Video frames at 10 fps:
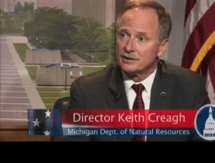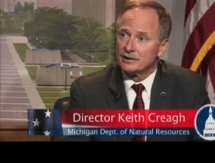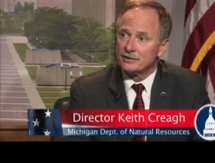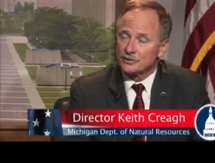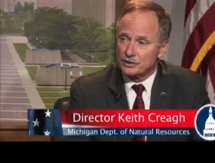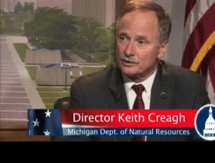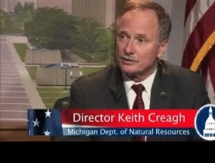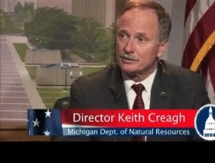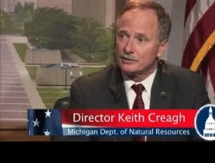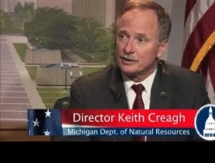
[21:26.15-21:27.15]
So
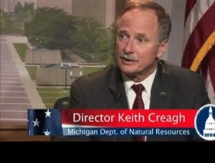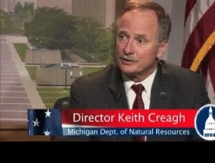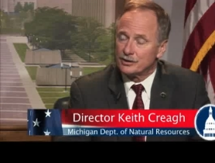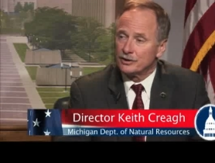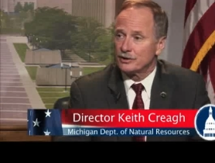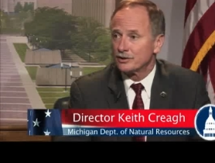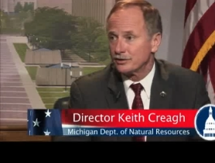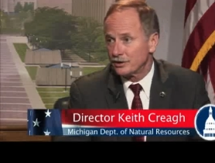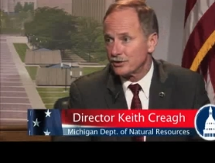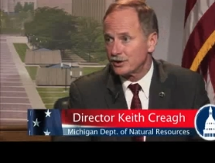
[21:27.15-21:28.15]
to the
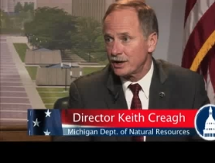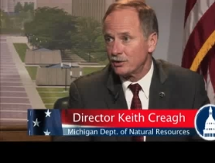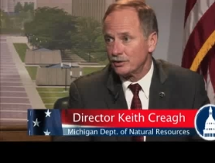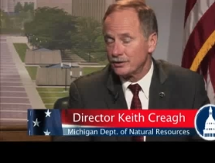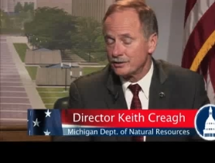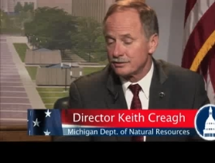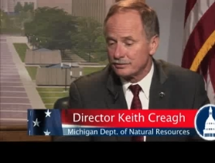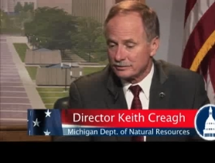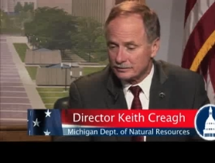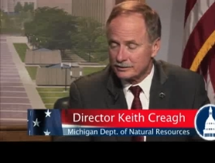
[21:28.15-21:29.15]
stakeholders,
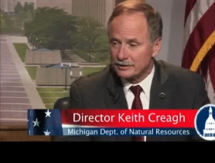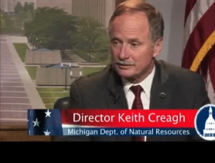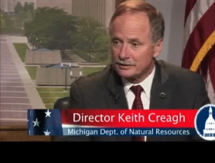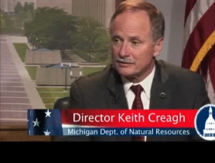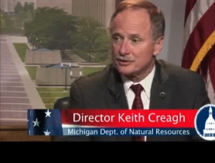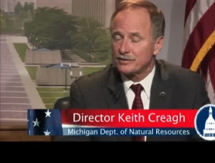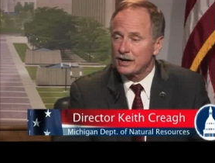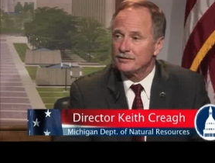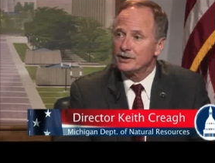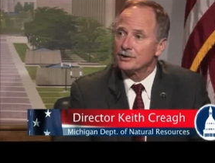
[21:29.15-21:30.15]
give us
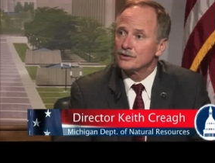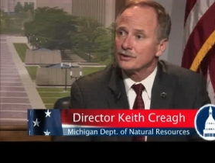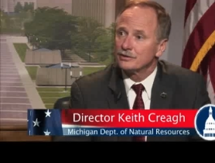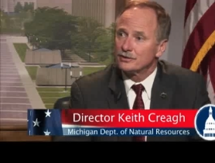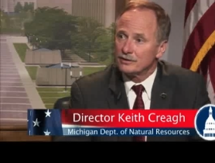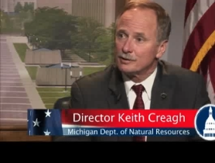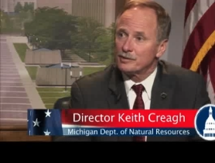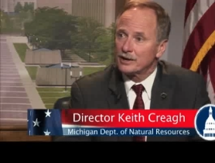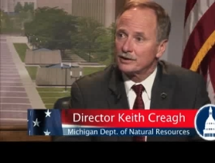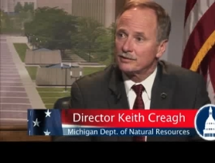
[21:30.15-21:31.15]
5 years, see if we
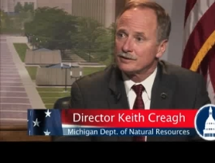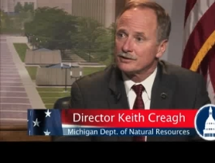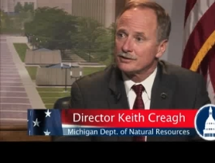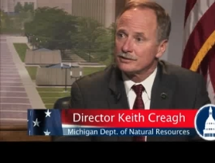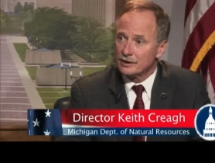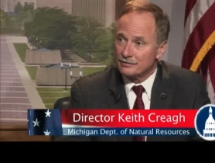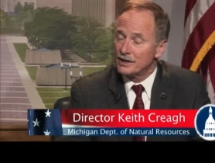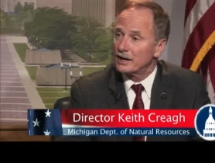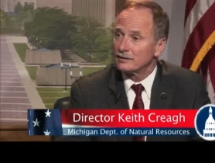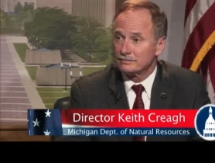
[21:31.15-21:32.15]
make a difference. If
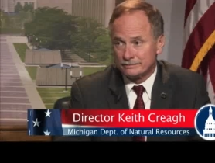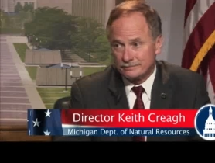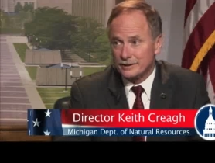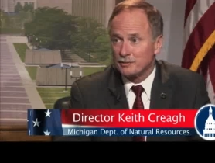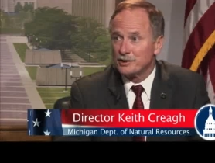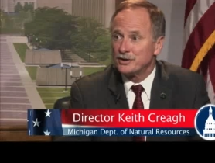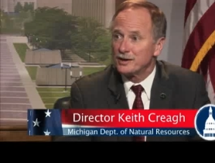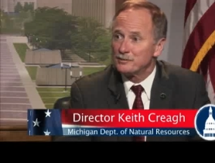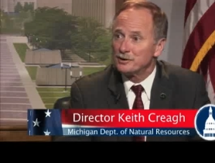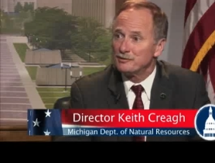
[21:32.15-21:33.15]
not, that'll be
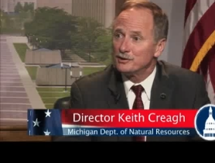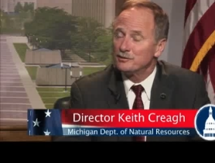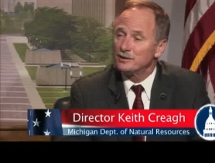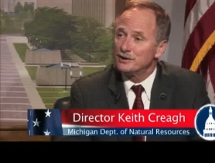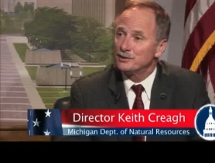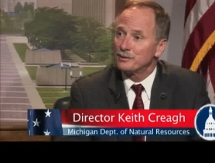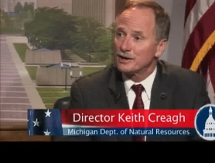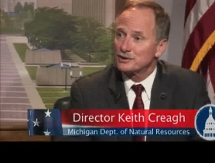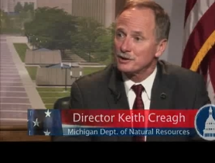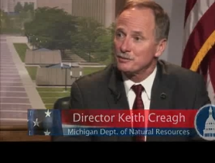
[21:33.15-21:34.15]
time to review the fees and
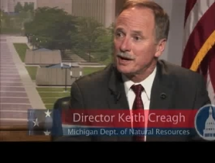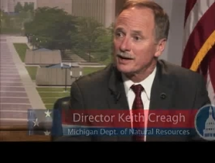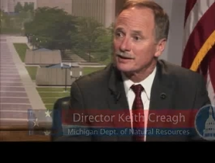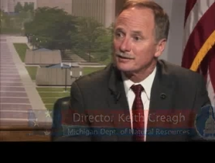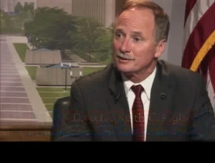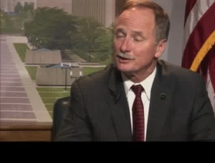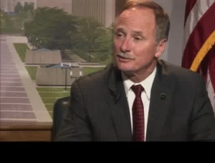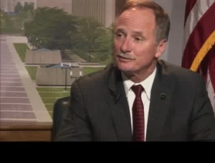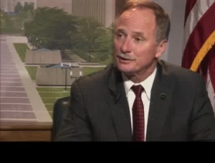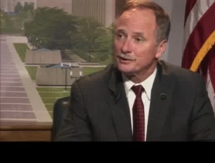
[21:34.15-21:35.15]
ratchet them back if you don't
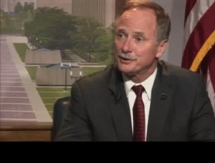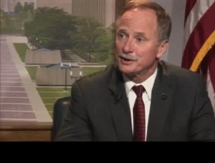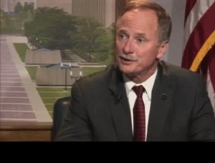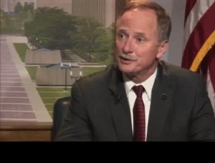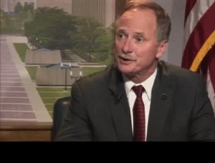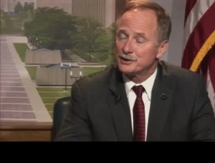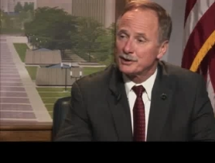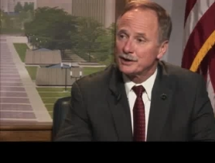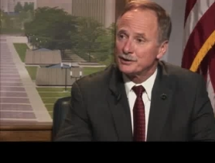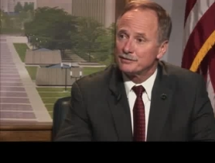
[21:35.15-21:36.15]
feel you're getting your return
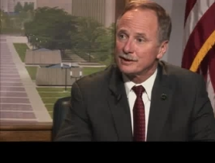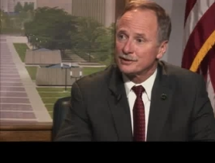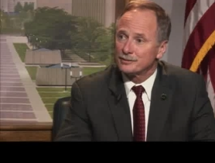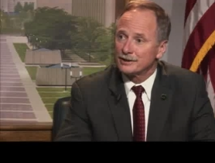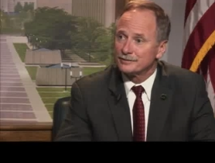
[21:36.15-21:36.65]
on your investment.